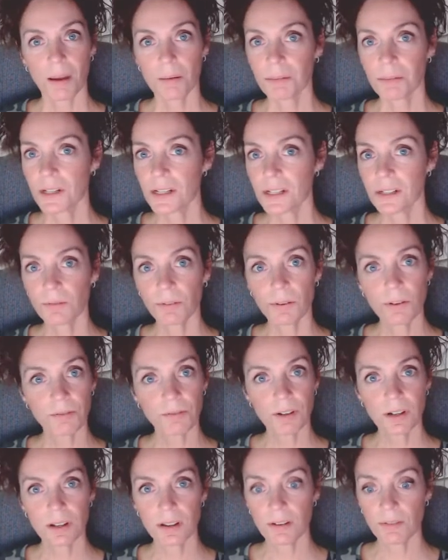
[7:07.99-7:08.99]
Please feel
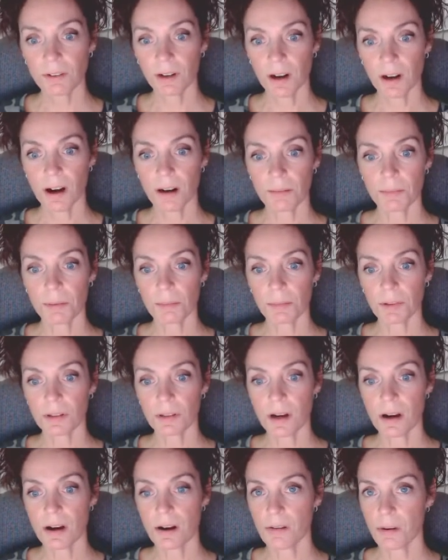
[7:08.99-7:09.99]
free to leave a comment
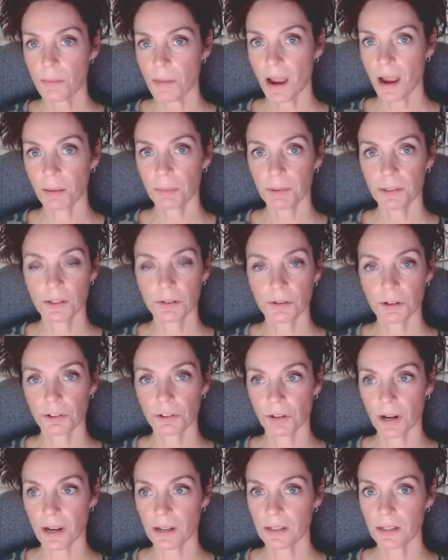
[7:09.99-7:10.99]
below. I'm happy to
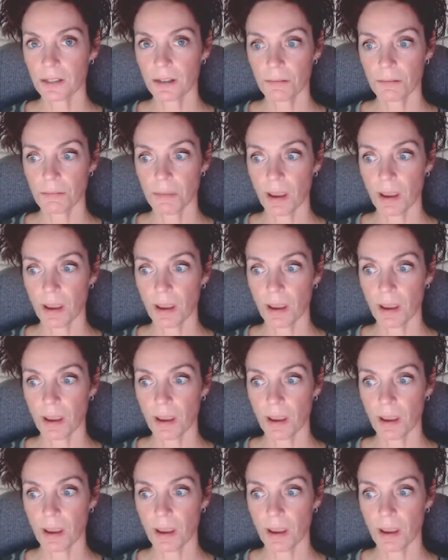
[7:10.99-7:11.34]
address it.